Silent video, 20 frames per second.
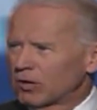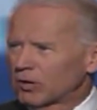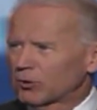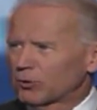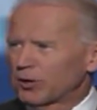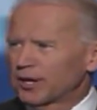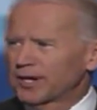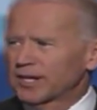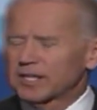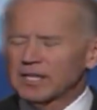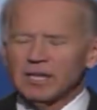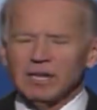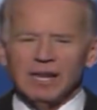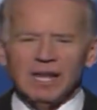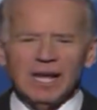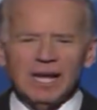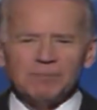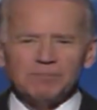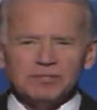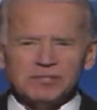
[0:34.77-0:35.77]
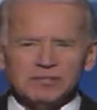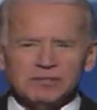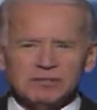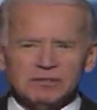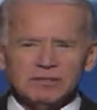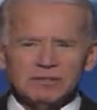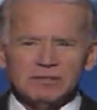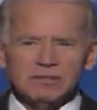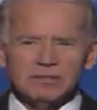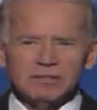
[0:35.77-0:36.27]
Listen, folks,
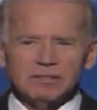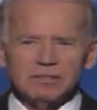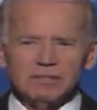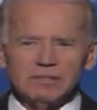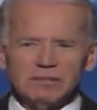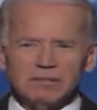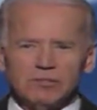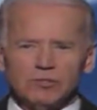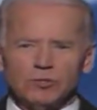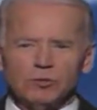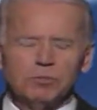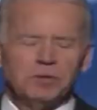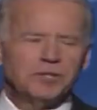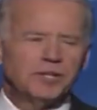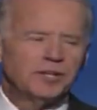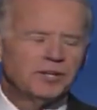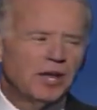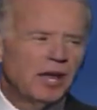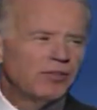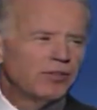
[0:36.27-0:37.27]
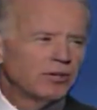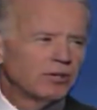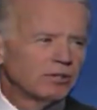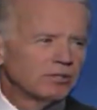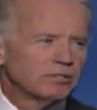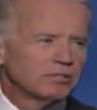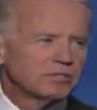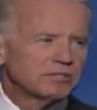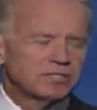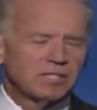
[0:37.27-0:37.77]
I was in the Senate while he
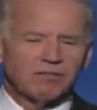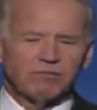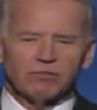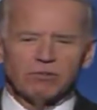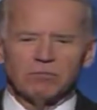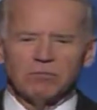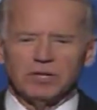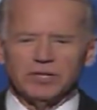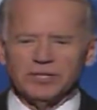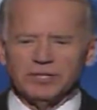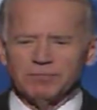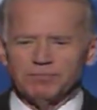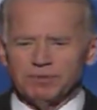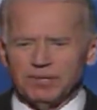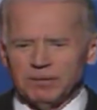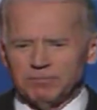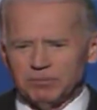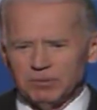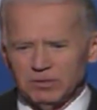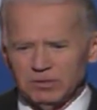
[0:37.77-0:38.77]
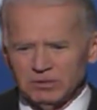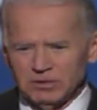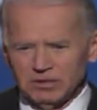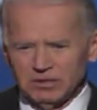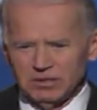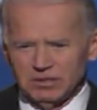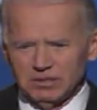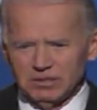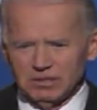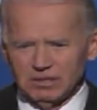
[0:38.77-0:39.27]
was in his 3-year-old diapies
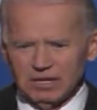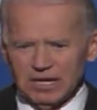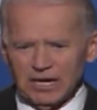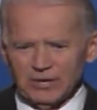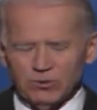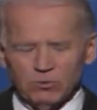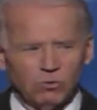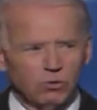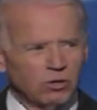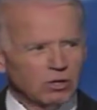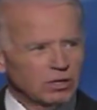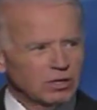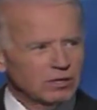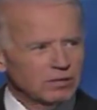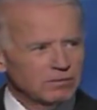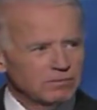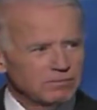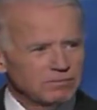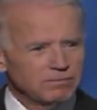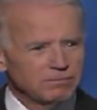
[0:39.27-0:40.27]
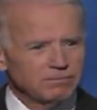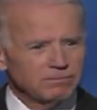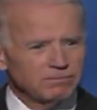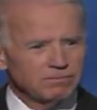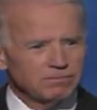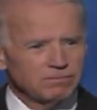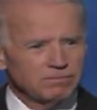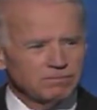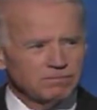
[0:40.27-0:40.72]
taking poops, okay?